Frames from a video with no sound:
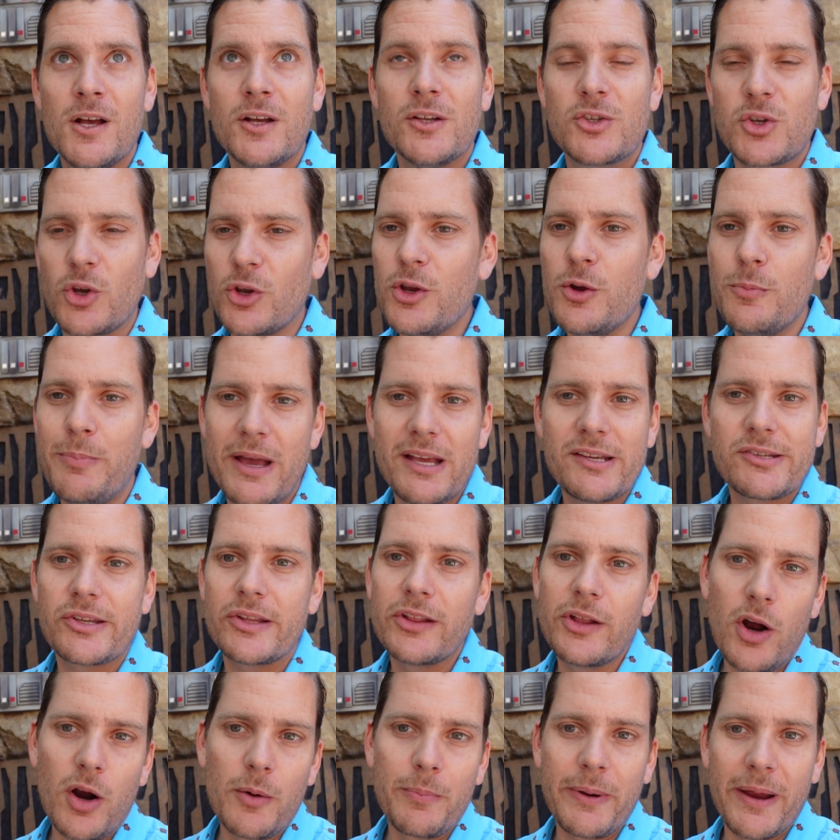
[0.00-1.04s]
So you
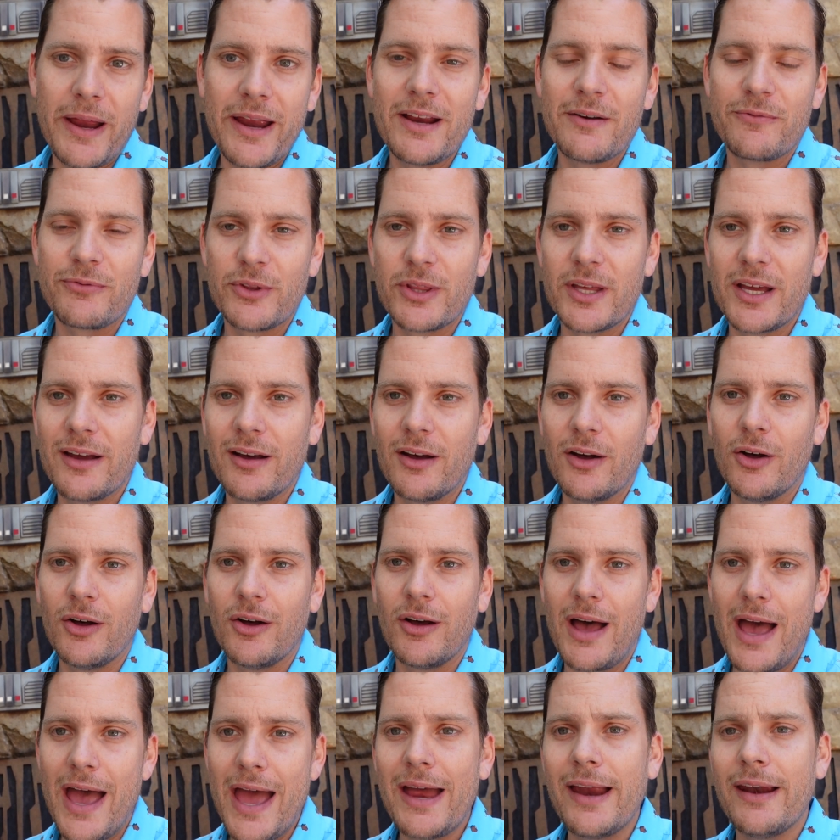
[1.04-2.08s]
basically are paying for the hilt
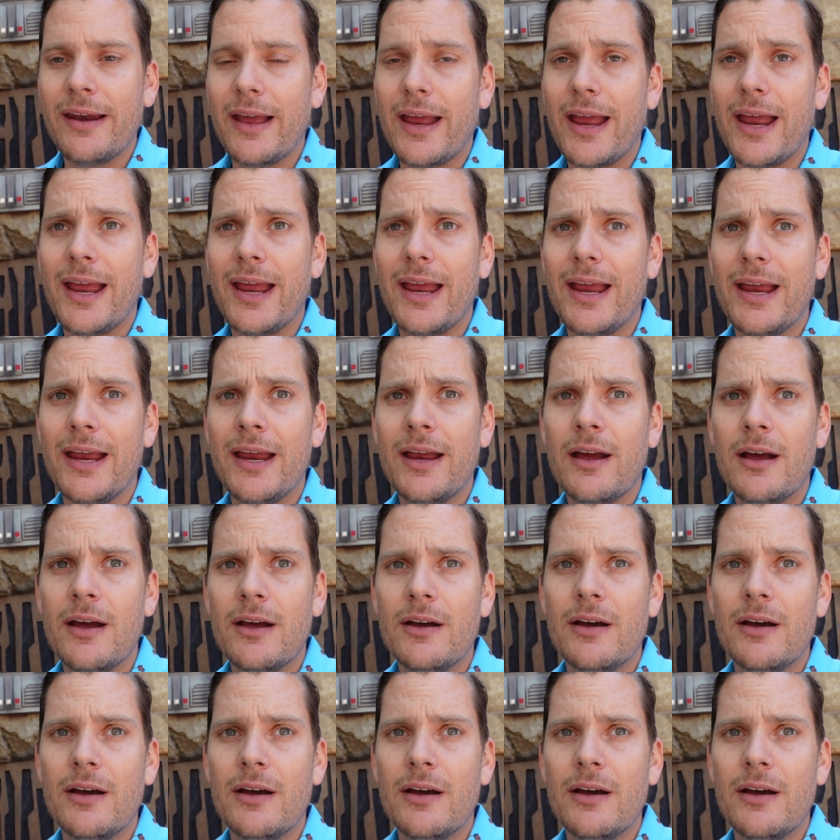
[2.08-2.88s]
and a